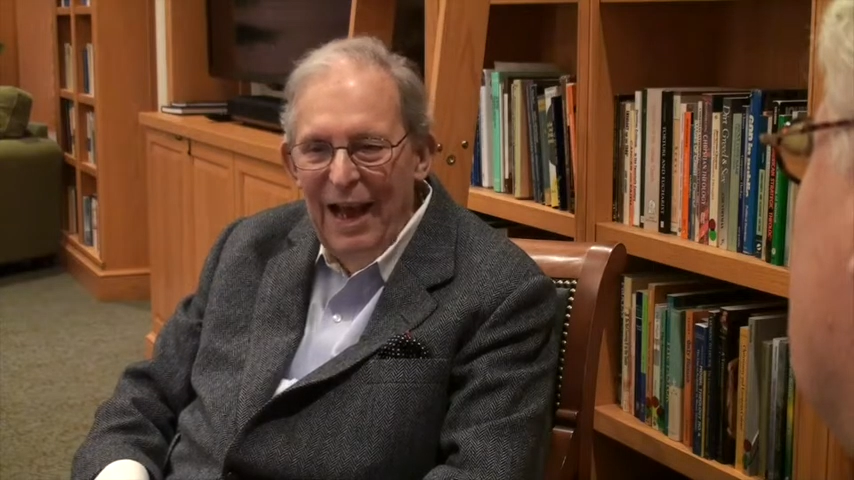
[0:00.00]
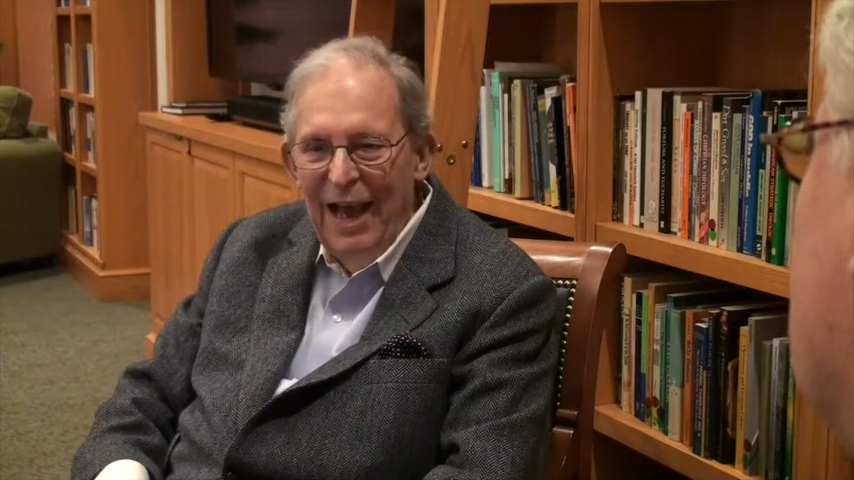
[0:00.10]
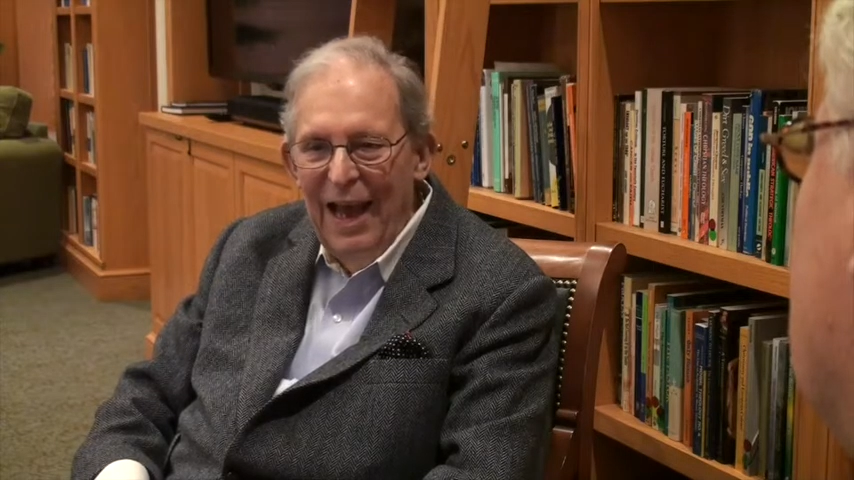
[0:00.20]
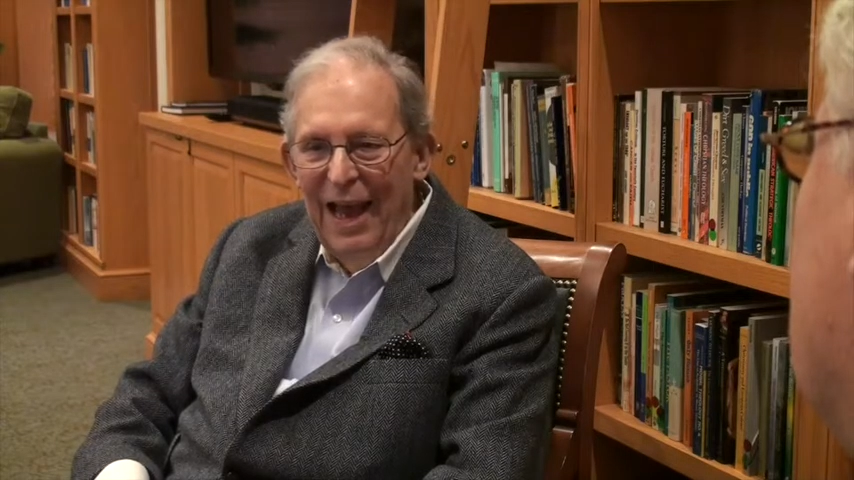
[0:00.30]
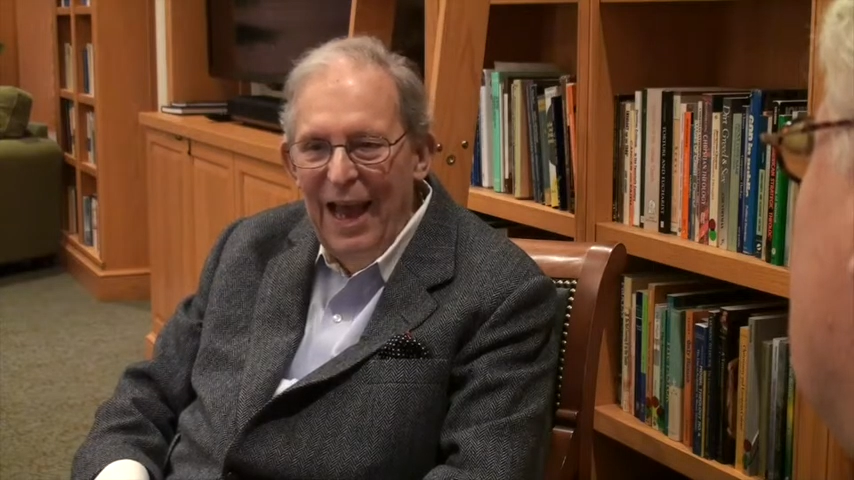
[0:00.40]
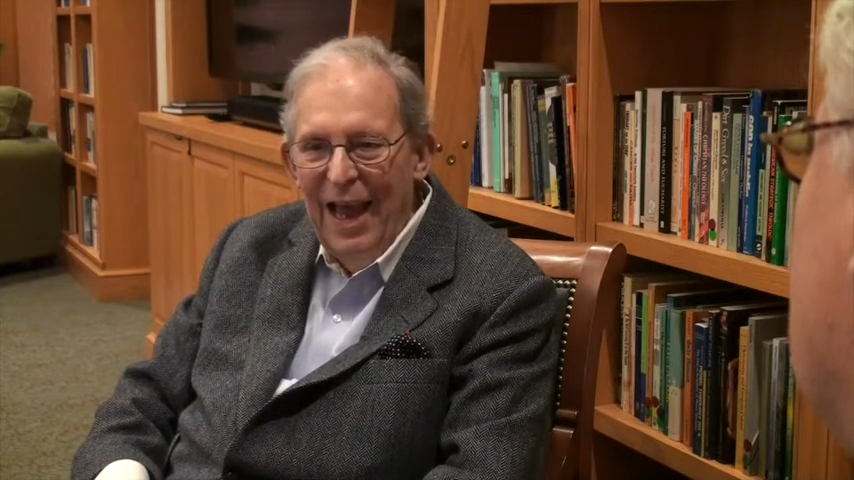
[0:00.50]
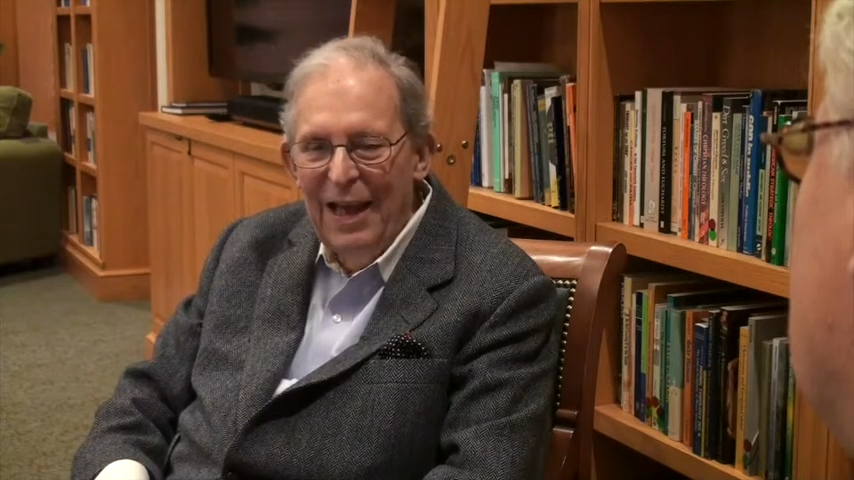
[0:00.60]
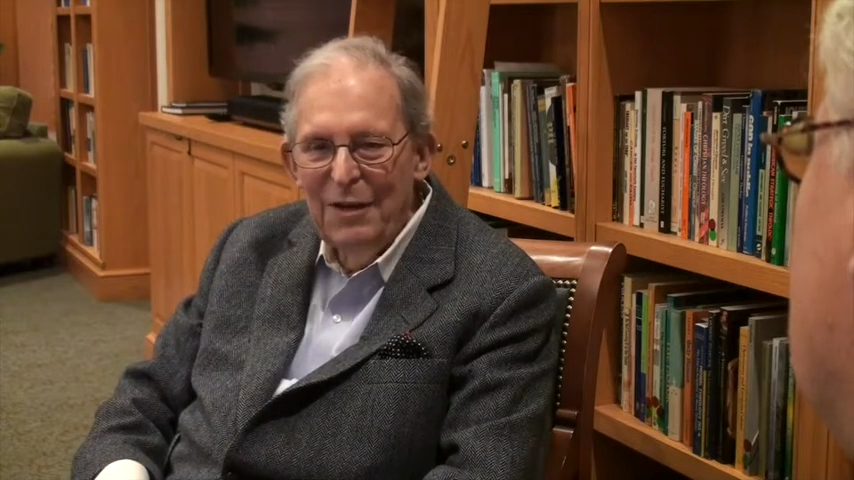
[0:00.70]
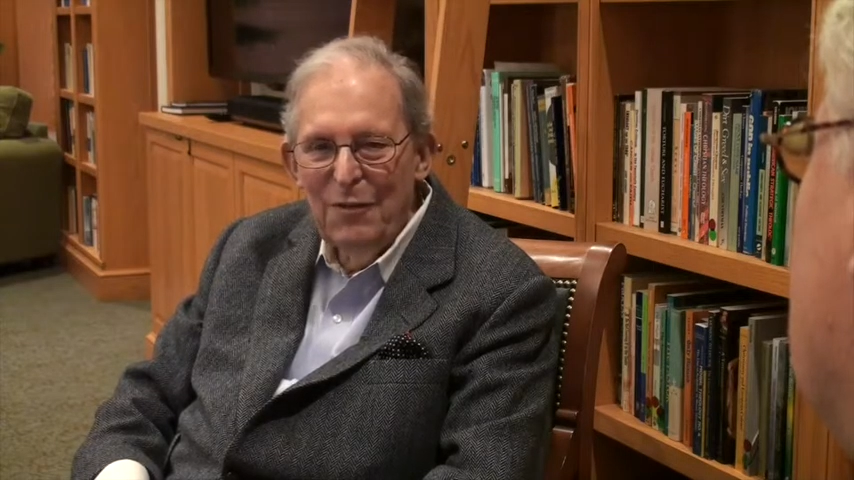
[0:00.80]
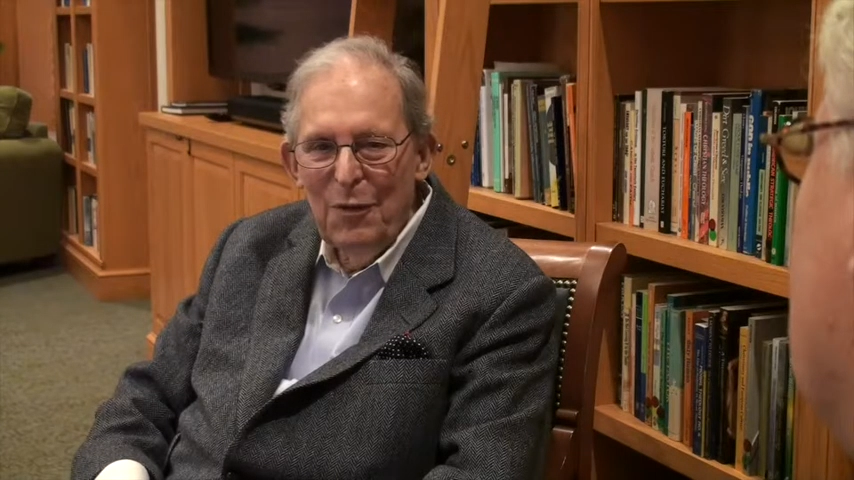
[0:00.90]

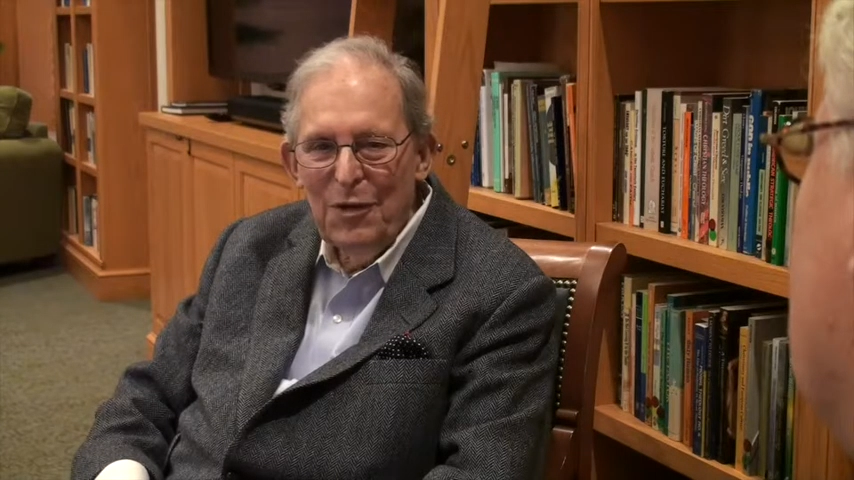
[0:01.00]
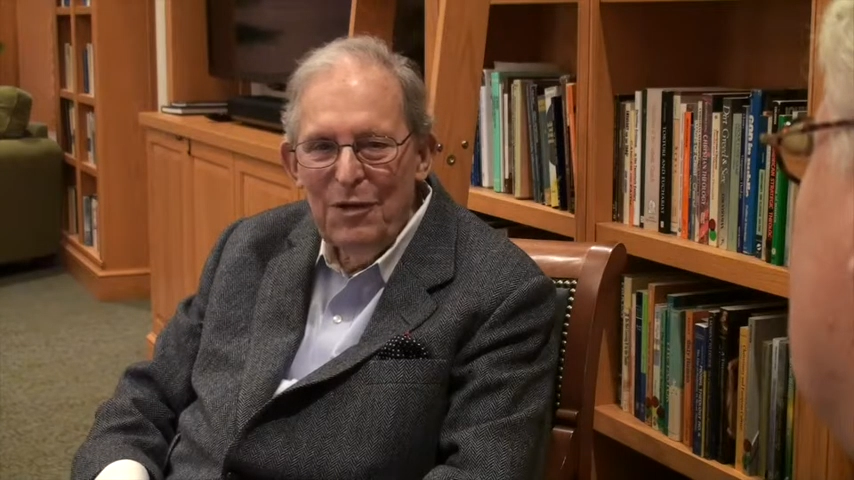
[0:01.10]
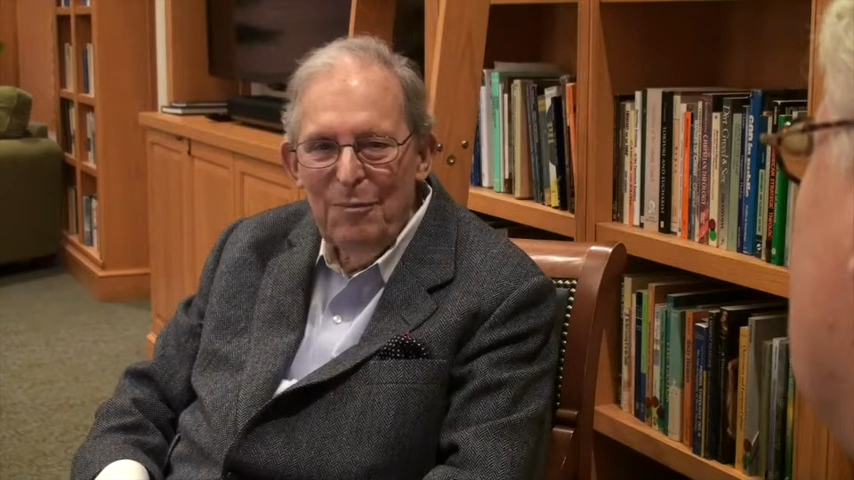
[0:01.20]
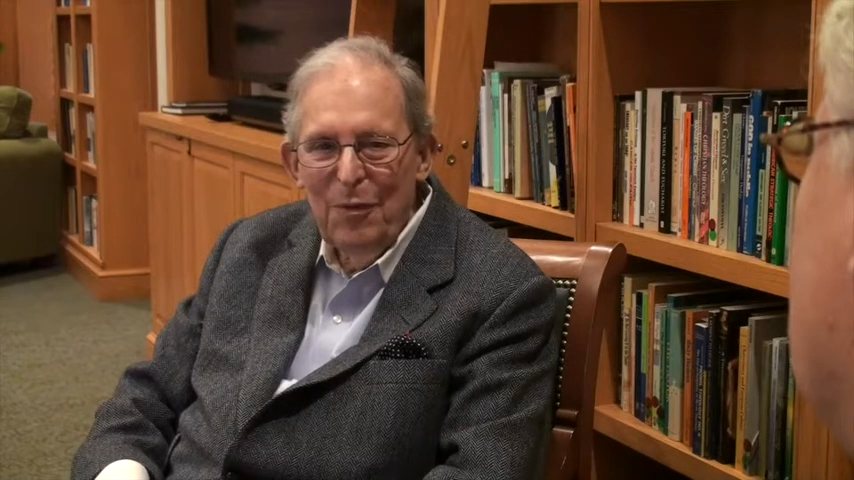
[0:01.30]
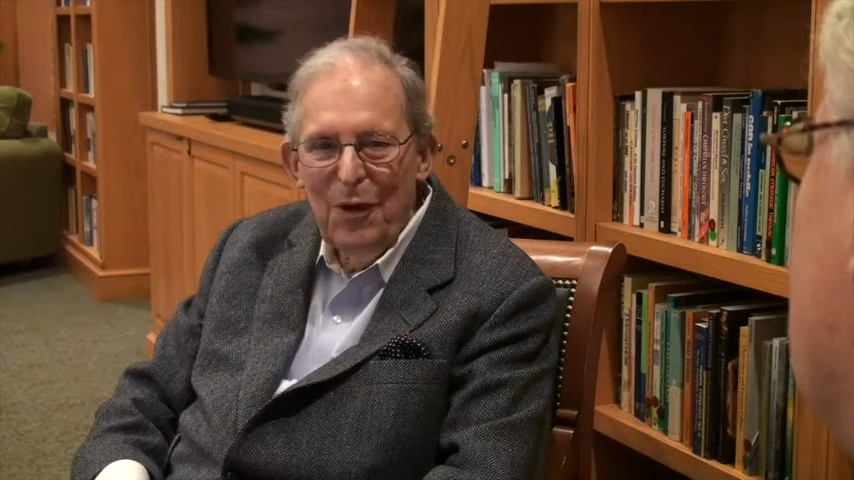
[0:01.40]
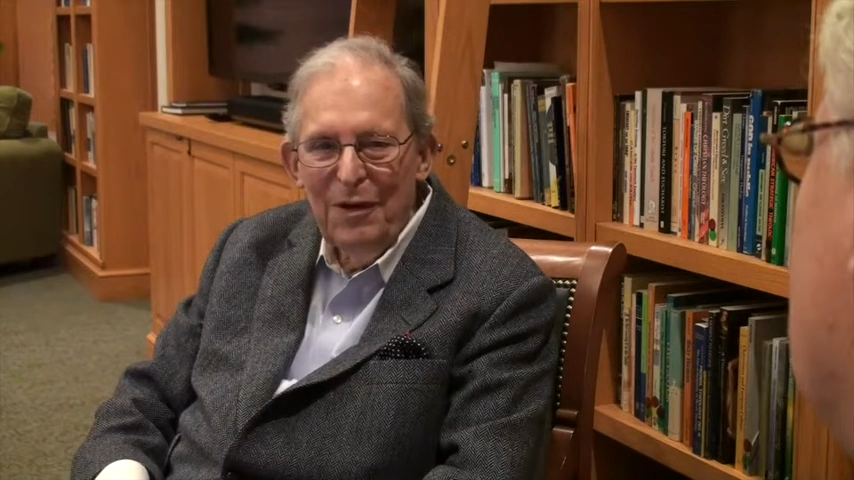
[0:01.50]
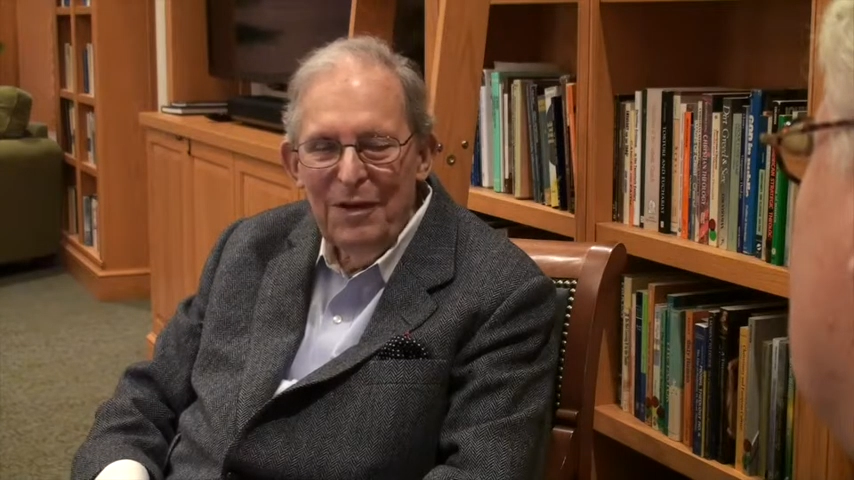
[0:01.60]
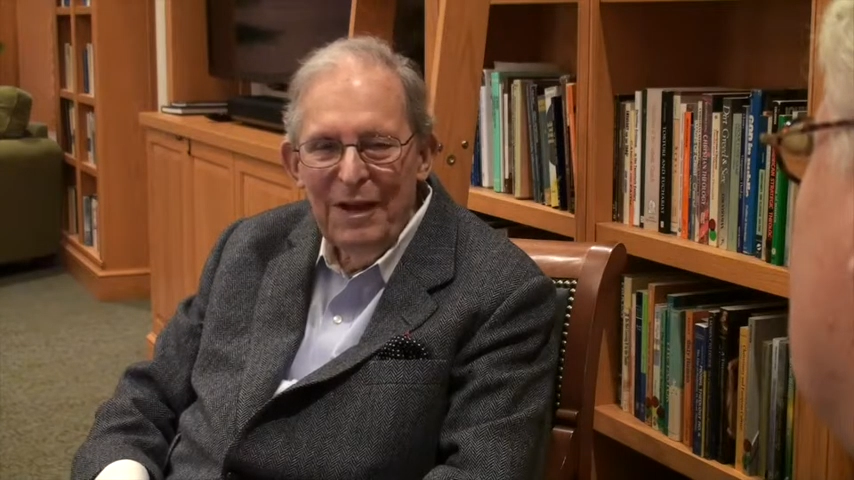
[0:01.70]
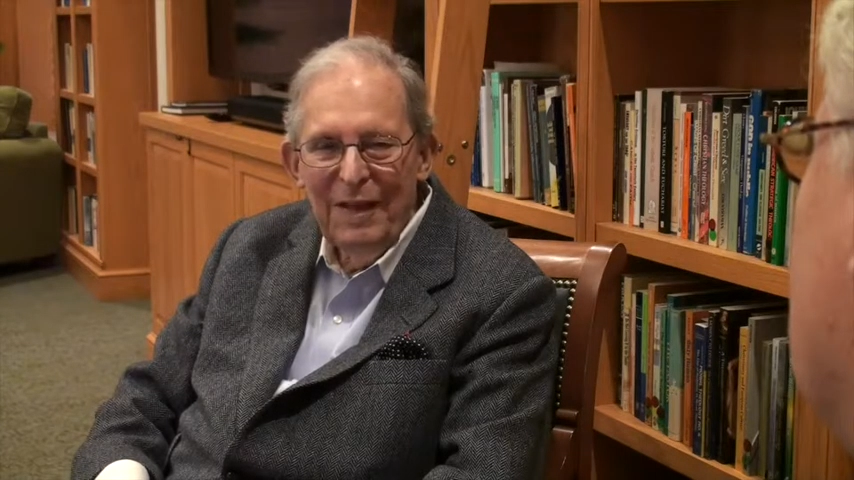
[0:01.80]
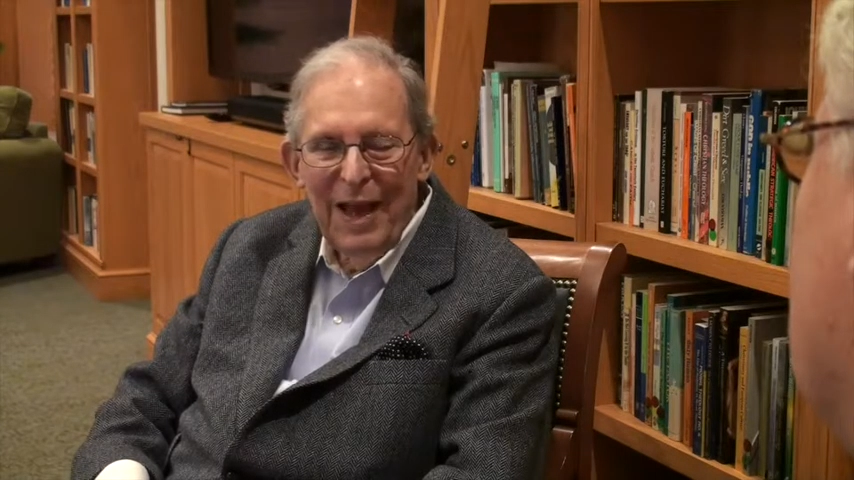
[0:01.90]
and if it was important
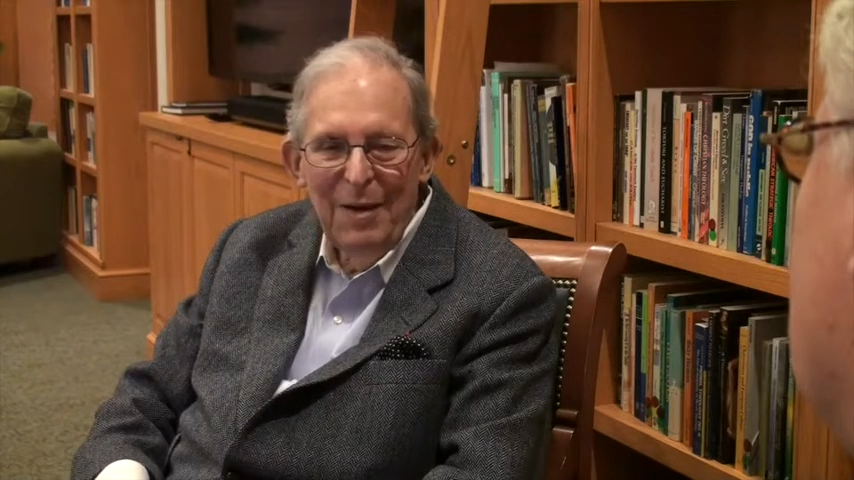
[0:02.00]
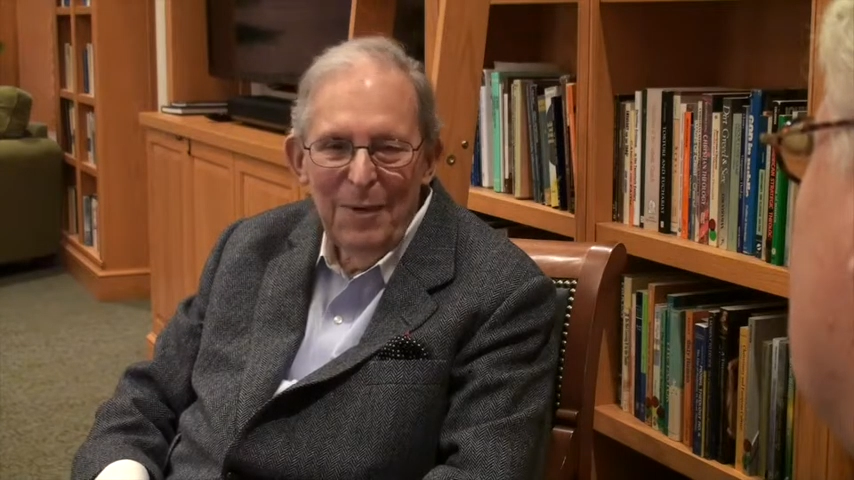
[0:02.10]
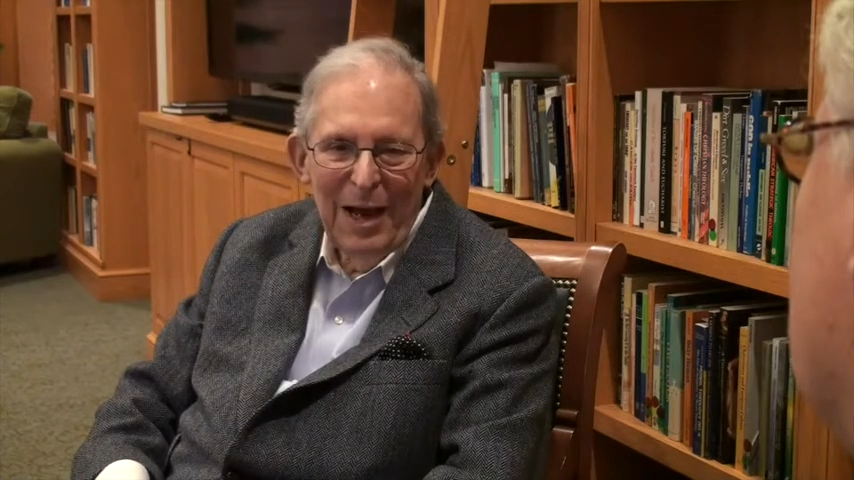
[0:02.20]
to them,